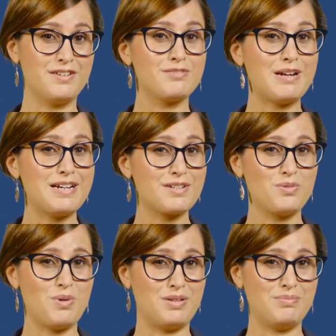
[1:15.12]

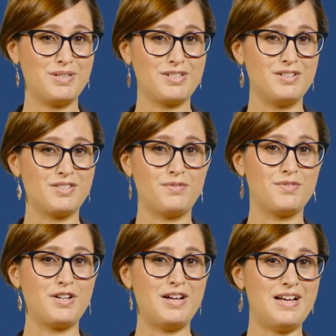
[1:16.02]
Iraq won because
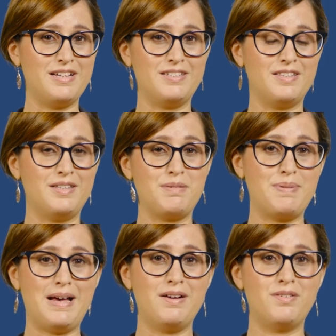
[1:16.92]
of God and the
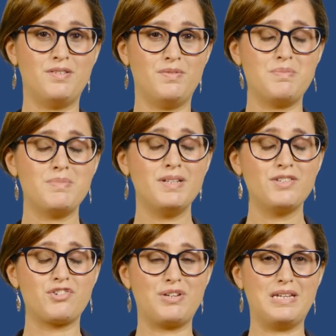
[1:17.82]
power of the
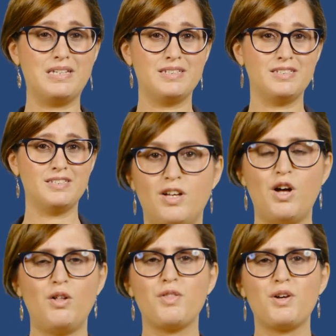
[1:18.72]
military.
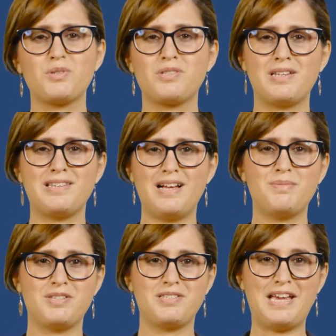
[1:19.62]
Although
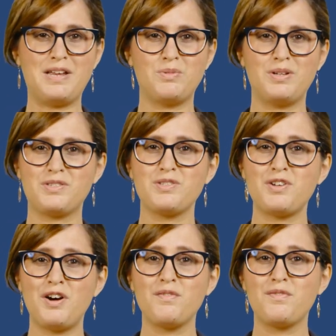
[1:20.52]
Saddam Hussein was
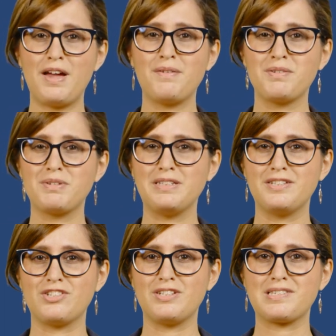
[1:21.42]
not very
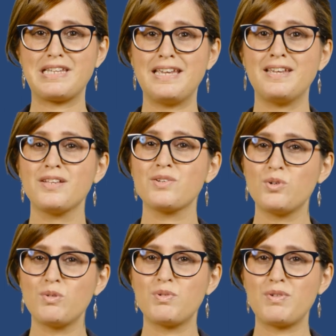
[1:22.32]
religious, he
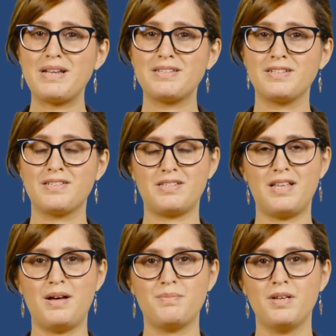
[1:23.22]
incorporated
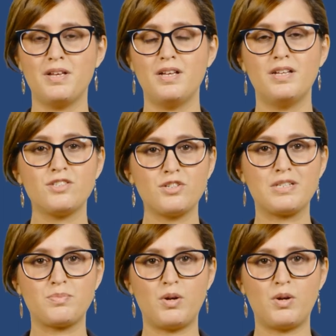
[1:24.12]
Islam into his